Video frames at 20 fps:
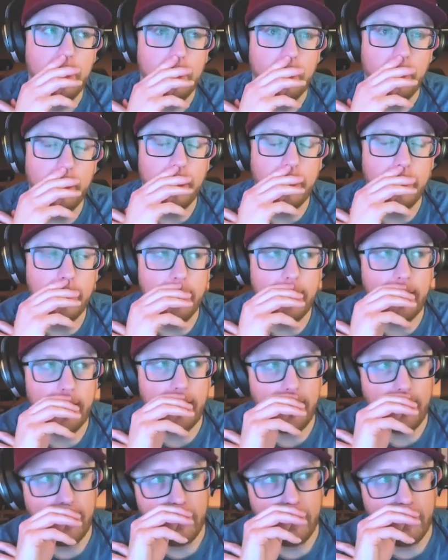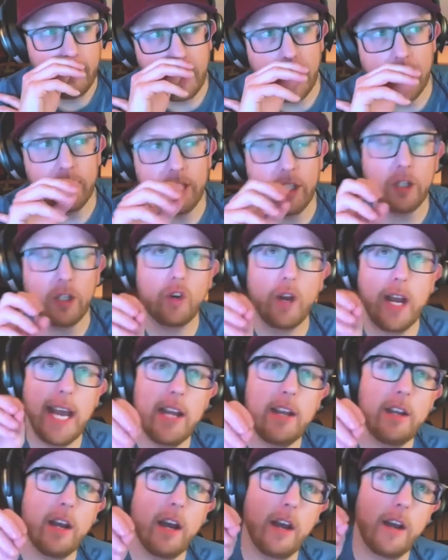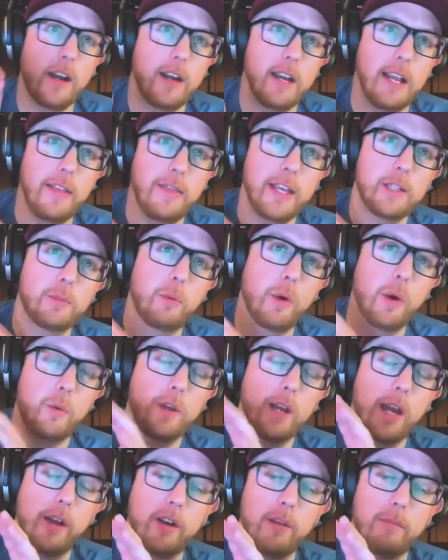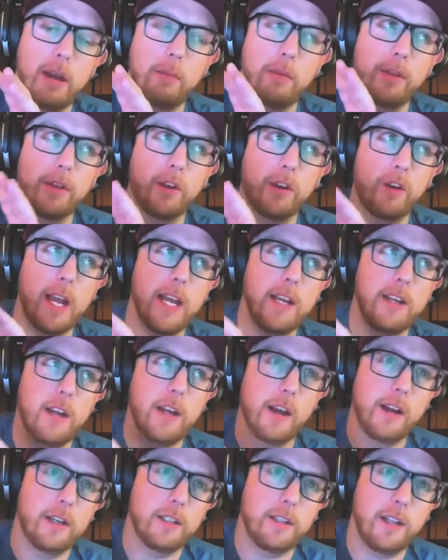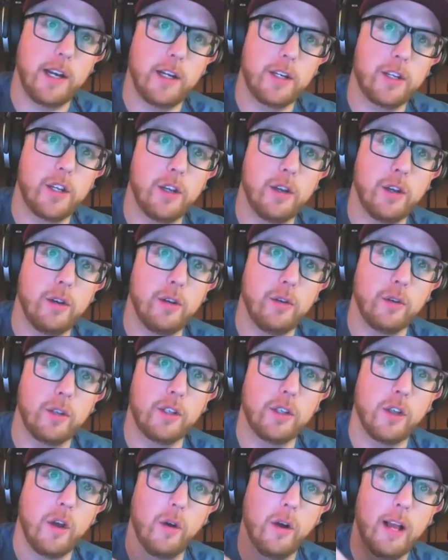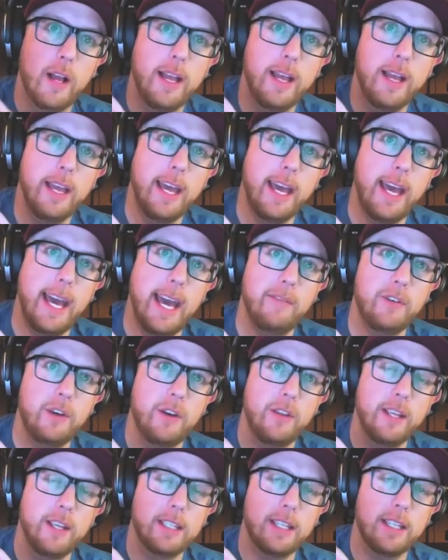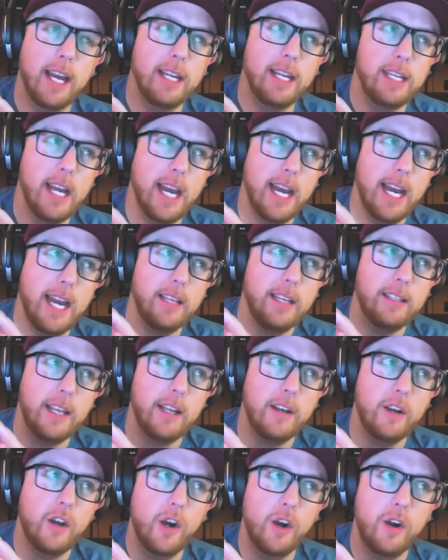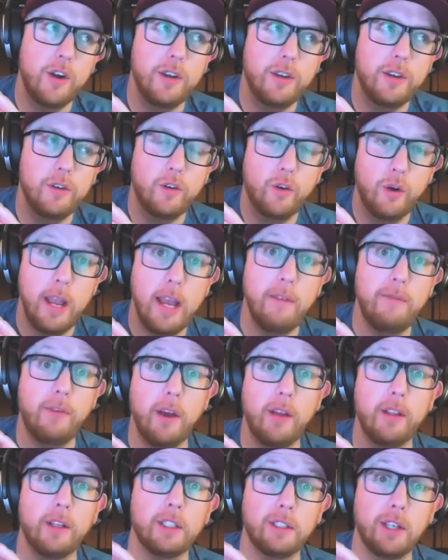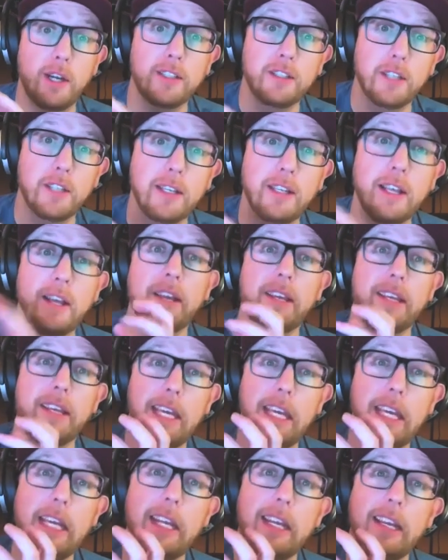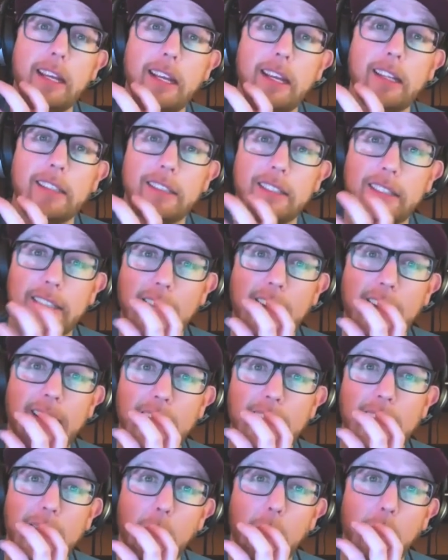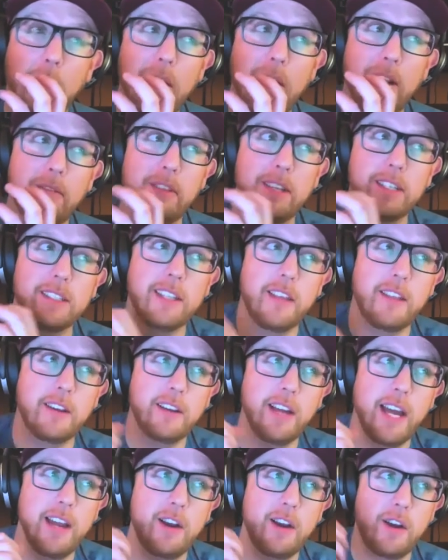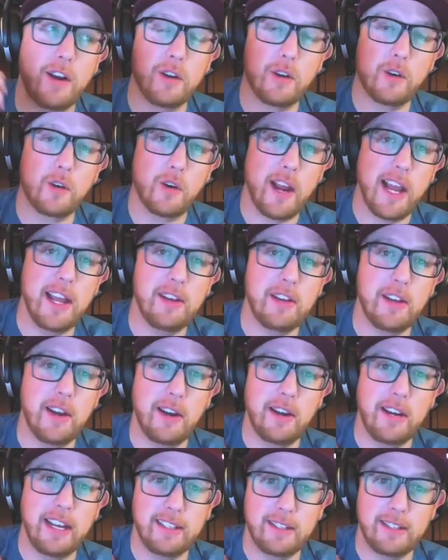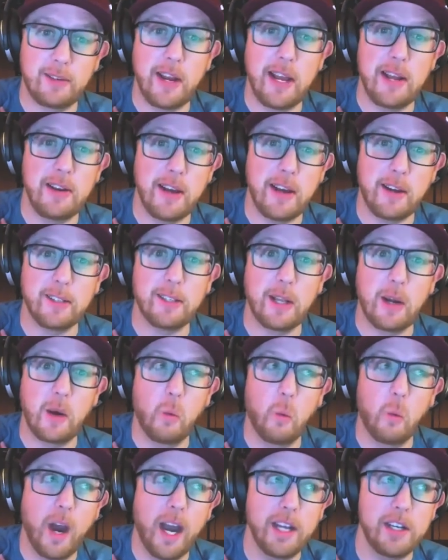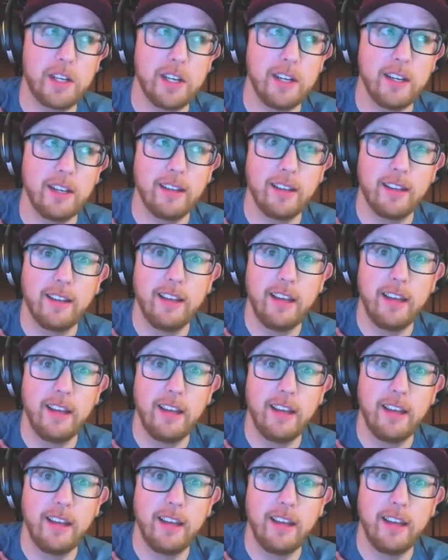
Uh, because the granddaughter at this point, we got to remember the granddaughter's there too. So right after this guy dies and her grandfather starts like eating and sucking the blood of this other guy, her granddaughter, his granddaughter's there watching